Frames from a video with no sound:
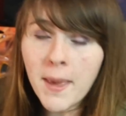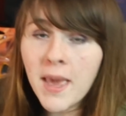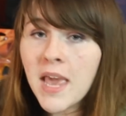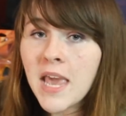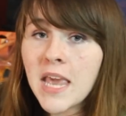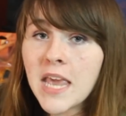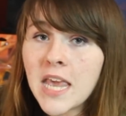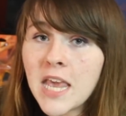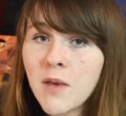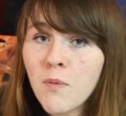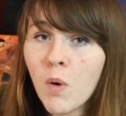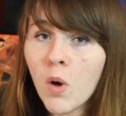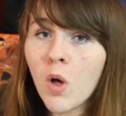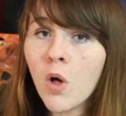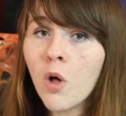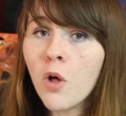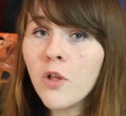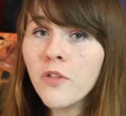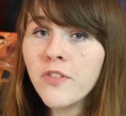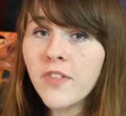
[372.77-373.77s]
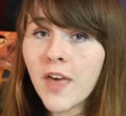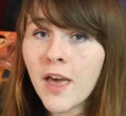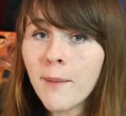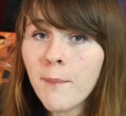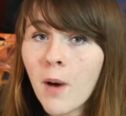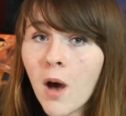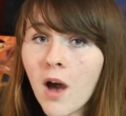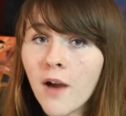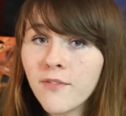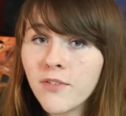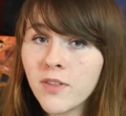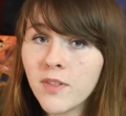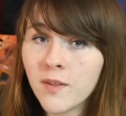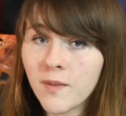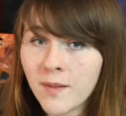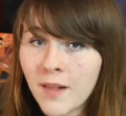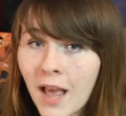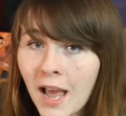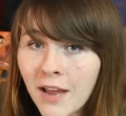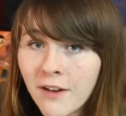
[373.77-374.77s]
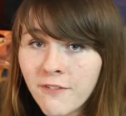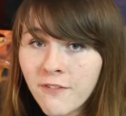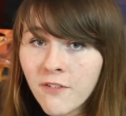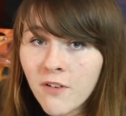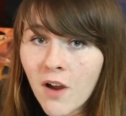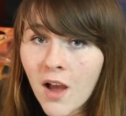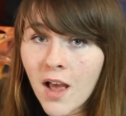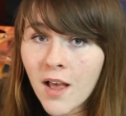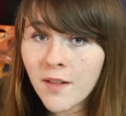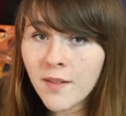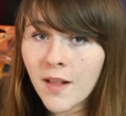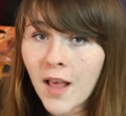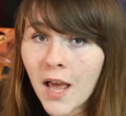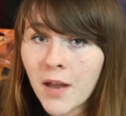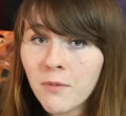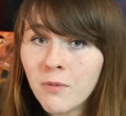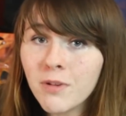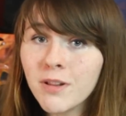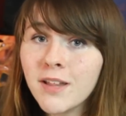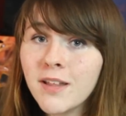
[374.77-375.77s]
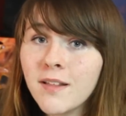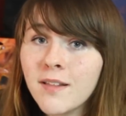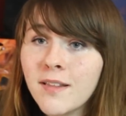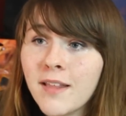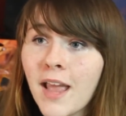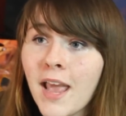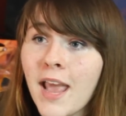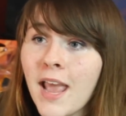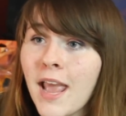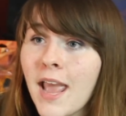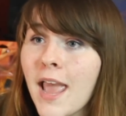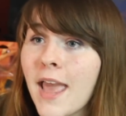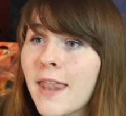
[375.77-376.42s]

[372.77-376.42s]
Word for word: he will hold them off to the side for us on release day,